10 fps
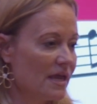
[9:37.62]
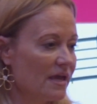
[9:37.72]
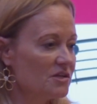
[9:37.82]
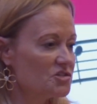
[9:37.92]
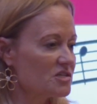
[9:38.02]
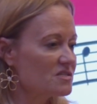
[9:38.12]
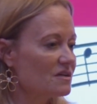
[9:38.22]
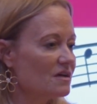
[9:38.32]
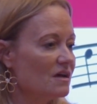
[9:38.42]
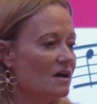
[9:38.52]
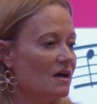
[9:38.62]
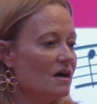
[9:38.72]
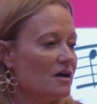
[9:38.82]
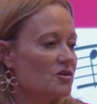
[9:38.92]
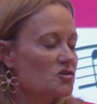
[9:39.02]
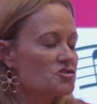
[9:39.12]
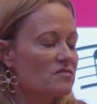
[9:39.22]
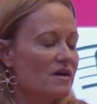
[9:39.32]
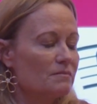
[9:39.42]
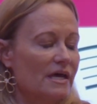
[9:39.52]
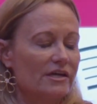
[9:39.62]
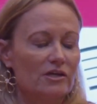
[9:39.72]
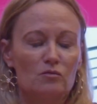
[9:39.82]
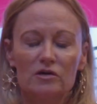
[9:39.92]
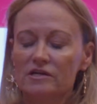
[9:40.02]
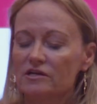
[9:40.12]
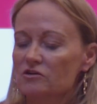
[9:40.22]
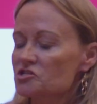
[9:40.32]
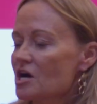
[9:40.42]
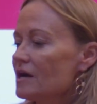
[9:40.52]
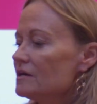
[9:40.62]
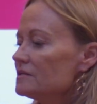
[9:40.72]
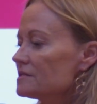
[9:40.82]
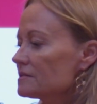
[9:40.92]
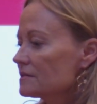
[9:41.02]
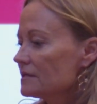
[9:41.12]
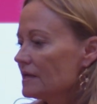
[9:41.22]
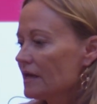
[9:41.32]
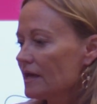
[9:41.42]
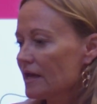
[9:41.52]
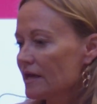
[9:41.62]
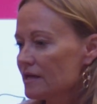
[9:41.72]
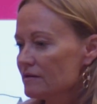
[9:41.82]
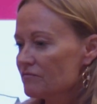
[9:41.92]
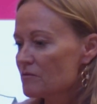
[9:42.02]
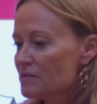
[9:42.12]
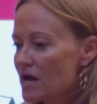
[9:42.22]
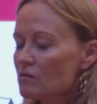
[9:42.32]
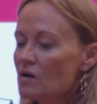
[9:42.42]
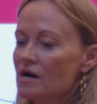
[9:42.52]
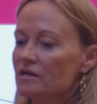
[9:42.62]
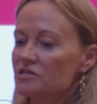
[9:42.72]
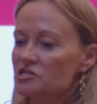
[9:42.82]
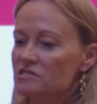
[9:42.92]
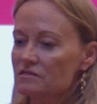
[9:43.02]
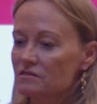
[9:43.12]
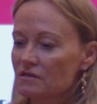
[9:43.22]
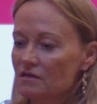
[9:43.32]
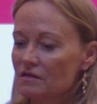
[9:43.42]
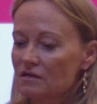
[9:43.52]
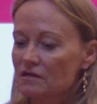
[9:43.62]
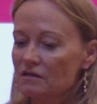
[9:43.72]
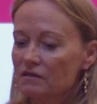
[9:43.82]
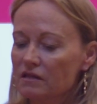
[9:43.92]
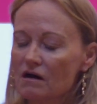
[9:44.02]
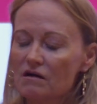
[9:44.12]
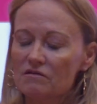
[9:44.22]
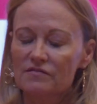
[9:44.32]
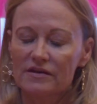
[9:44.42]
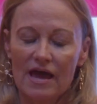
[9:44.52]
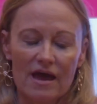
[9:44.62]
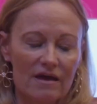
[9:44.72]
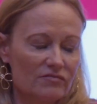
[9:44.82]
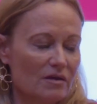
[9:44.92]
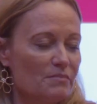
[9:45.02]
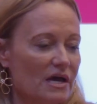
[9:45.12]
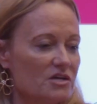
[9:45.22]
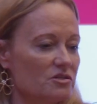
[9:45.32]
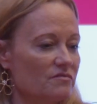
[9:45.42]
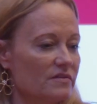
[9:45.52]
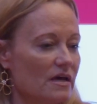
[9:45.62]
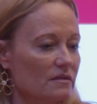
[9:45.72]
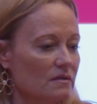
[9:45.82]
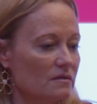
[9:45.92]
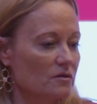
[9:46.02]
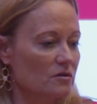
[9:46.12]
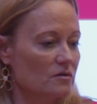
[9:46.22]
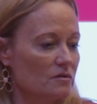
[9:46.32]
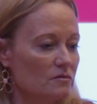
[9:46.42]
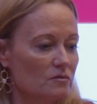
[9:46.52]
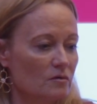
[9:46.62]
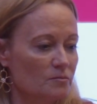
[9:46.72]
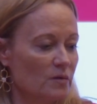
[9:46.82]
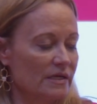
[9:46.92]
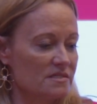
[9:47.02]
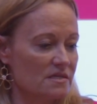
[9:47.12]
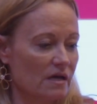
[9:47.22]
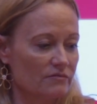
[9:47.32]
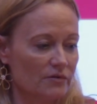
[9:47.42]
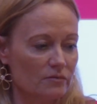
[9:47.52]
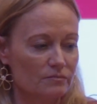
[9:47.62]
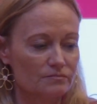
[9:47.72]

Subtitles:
and just nurture them like you would an inner child. And from now on, just love and have compassion for that little girl or boy inside of you.